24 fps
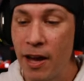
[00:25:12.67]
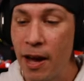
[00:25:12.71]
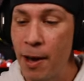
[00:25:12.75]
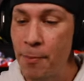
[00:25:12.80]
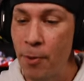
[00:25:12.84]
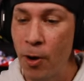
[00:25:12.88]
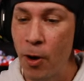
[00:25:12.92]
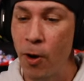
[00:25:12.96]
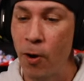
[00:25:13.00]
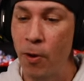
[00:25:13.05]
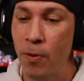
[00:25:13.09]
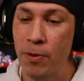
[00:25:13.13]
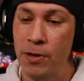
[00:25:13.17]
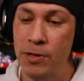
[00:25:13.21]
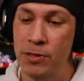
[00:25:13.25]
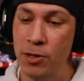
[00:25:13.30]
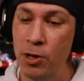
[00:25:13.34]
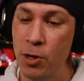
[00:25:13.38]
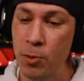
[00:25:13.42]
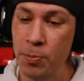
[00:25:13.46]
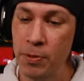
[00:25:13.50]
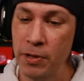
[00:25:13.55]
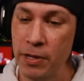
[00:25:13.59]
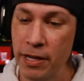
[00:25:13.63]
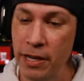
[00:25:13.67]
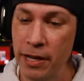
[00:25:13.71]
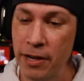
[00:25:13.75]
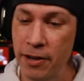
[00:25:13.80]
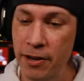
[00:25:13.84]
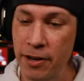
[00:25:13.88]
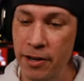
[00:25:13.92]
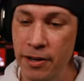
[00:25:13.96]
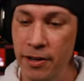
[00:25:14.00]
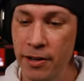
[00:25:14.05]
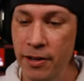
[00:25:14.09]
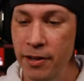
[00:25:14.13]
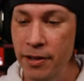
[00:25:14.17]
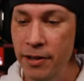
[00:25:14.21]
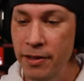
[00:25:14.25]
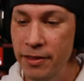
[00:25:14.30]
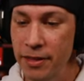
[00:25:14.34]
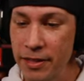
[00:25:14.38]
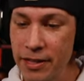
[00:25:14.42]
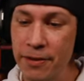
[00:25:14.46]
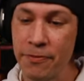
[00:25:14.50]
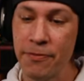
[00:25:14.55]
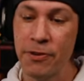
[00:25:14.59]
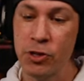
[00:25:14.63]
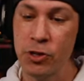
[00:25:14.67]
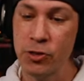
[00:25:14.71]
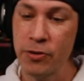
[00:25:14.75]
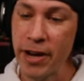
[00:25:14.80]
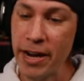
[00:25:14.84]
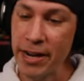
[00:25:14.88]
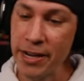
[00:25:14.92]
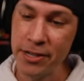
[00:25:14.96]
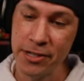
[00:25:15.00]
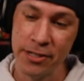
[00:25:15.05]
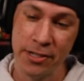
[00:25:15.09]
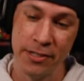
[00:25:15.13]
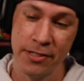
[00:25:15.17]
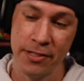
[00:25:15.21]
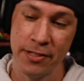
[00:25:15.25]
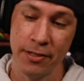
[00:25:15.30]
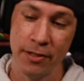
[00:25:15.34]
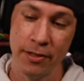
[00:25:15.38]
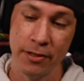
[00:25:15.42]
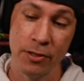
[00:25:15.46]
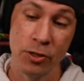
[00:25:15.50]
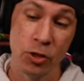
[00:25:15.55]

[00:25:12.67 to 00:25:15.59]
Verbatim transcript: I'm always open to hearing the different strategies